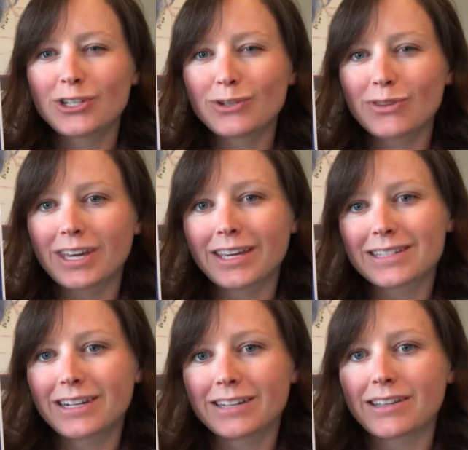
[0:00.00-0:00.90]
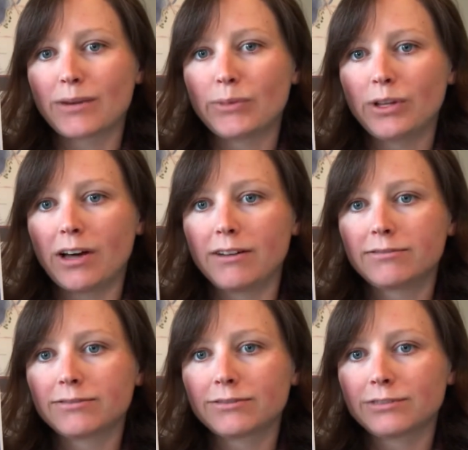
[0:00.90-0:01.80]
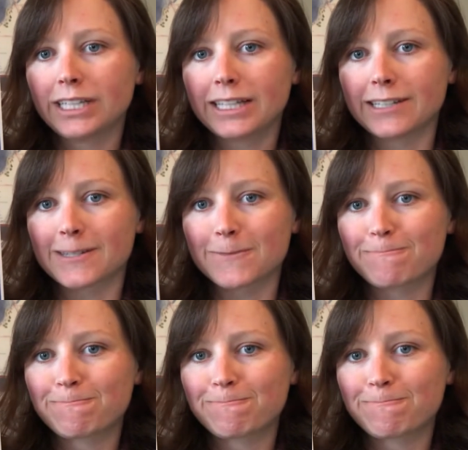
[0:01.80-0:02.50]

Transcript: do you think is an example of realism?